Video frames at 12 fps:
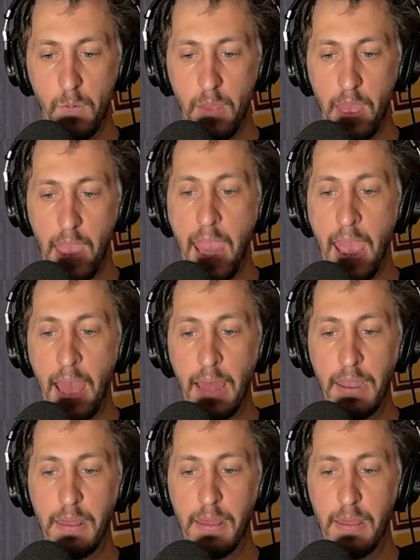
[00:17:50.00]

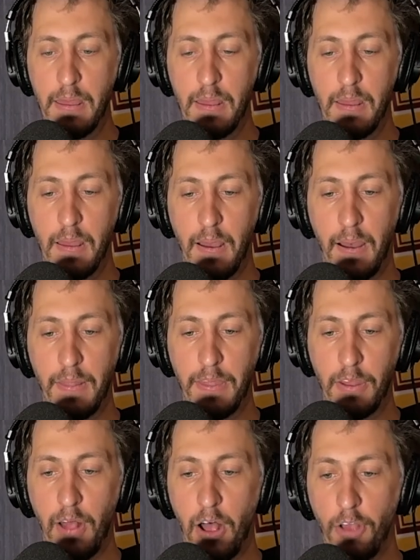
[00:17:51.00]
and they'll
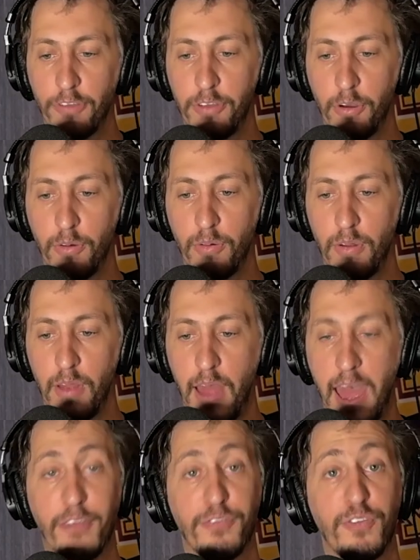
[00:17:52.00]
also
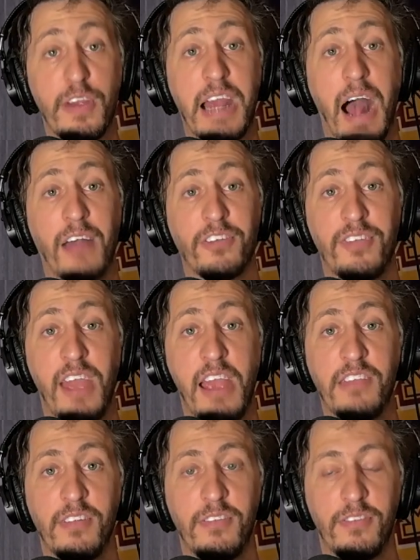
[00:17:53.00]
have free
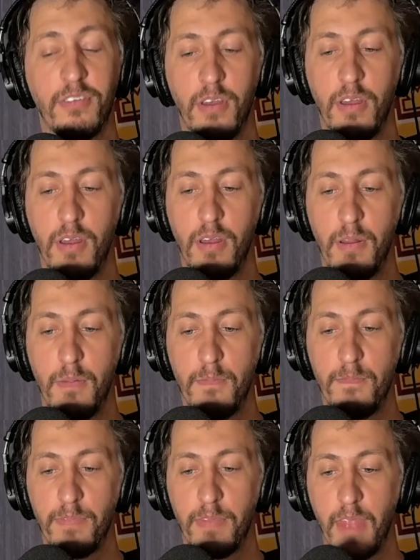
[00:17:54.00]
consultations
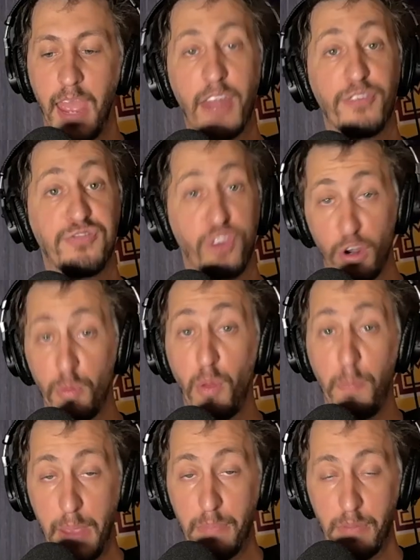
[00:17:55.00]
and affordable
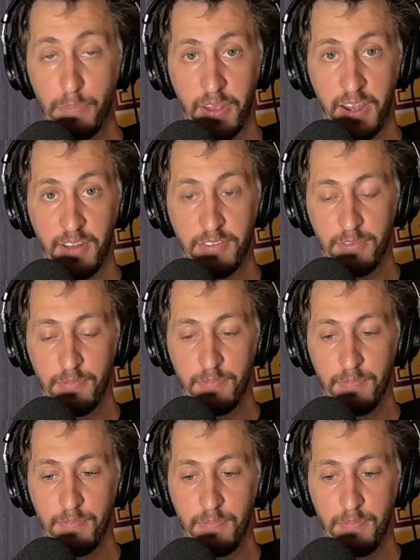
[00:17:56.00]
payment plans.
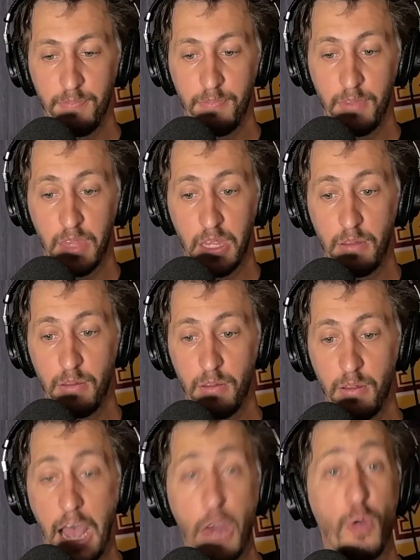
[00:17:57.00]

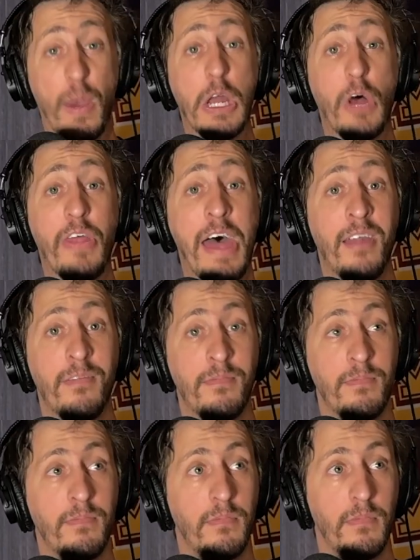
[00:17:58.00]
How do I know that?
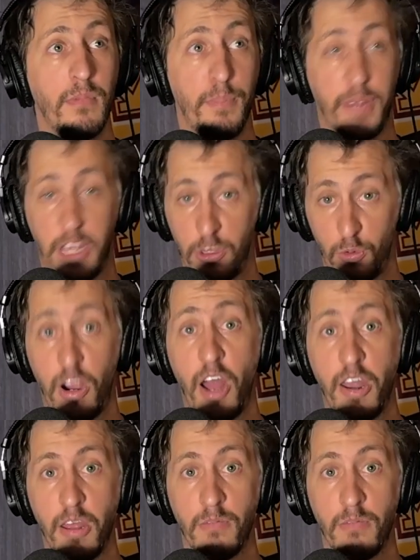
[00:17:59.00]
Because we're on it.